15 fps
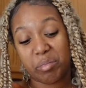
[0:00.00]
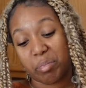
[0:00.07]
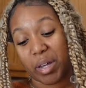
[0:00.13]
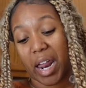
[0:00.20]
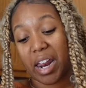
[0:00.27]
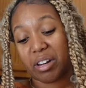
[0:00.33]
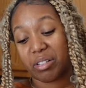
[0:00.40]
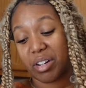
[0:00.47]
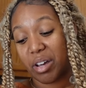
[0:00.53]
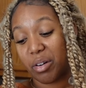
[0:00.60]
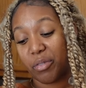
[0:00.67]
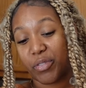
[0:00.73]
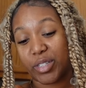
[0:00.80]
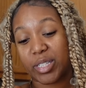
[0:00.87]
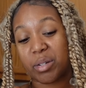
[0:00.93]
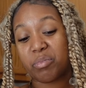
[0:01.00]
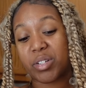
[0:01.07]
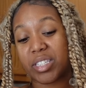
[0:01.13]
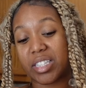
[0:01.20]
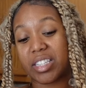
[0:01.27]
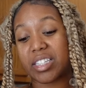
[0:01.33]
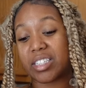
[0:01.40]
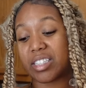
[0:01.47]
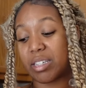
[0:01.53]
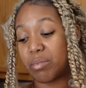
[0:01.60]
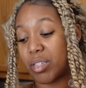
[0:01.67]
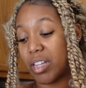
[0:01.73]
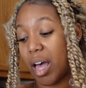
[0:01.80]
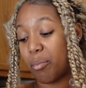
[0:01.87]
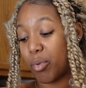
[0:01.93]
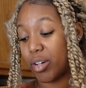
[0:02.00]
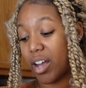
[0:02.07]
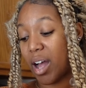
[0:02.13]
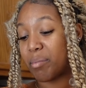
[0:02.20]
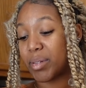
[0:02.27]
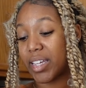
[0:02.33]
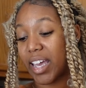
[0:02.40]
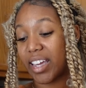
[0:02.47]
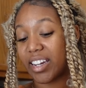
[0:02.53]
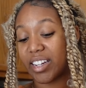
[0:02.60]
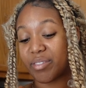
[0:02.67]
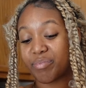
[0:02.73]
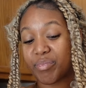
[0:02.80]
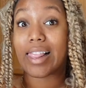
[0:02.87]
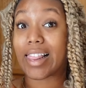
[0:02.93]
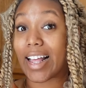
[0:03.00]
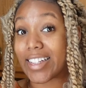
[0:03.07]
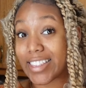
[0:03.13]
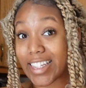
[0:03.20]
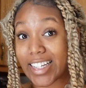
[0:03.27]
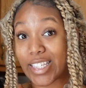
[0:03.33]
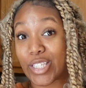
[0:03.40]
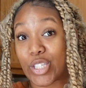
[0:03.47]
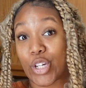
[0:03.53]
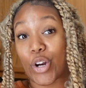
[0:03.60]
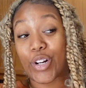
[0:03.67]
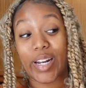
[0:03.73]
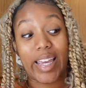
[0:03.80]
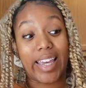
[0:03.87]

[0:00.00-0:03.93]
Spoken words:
But I don't know, for some reason this seems a lot more complicated. Let's get started.